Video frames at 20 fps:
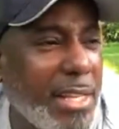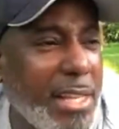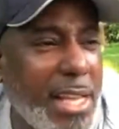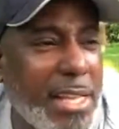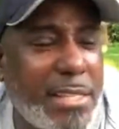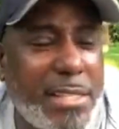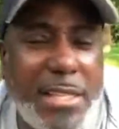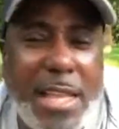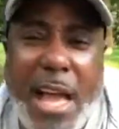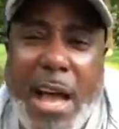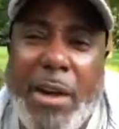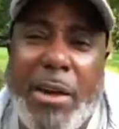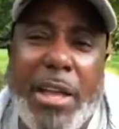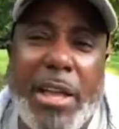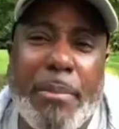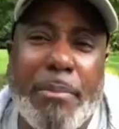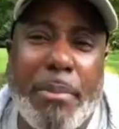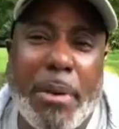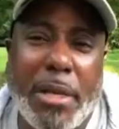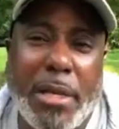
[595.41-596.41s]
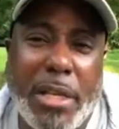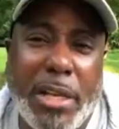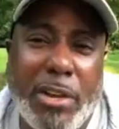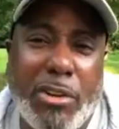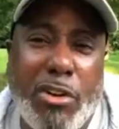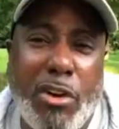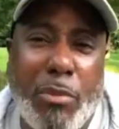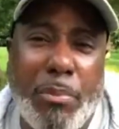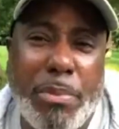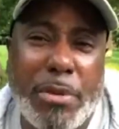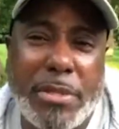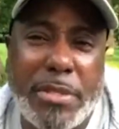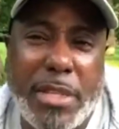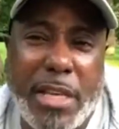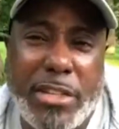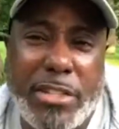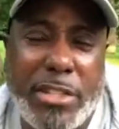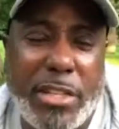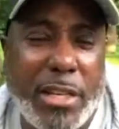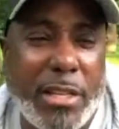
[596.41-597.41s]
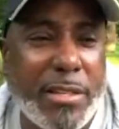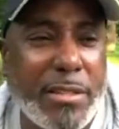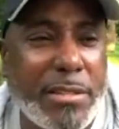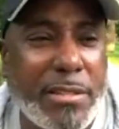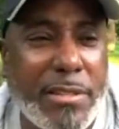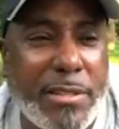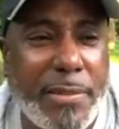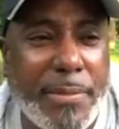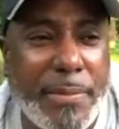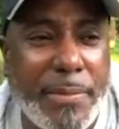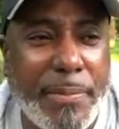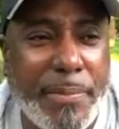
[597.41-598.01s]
that's now in political positions,